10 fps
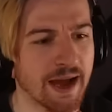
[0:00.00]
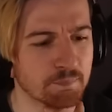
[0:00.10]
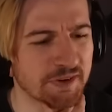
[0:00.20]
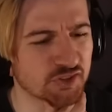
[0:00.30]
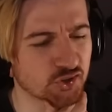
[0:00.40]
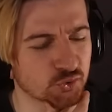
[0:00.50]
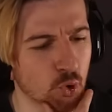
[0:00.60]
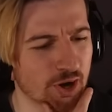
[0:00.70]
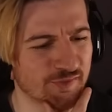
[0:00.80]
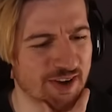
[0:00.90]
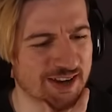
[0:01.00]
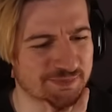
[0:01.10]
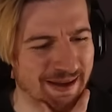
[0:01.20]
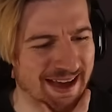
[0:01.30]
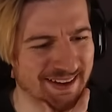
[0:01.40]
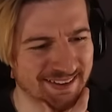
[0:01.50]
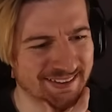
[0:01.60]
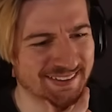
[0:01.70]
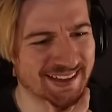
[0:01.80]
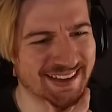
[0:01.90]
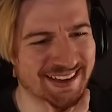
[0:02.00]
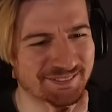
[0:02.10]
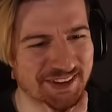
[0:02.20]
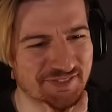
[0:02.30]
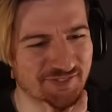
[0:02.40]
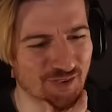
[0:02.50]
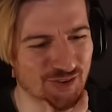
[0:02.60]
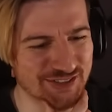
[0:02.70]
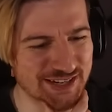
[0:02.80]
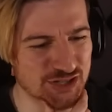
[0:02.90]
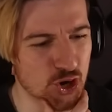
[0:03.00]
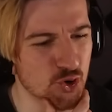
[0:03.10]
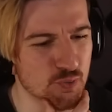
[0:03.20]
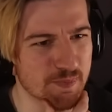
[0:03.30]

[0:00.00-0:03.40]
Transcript: Yeah, Mr. Swirly Face Man. Hey, we have 42